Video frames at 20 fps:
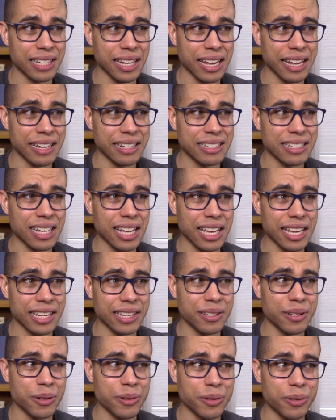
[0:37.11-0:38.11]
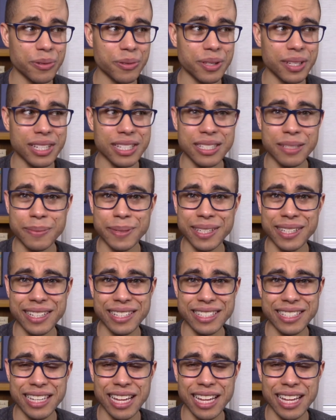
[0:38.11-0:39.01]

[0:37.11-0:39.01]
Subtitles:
and I go through things because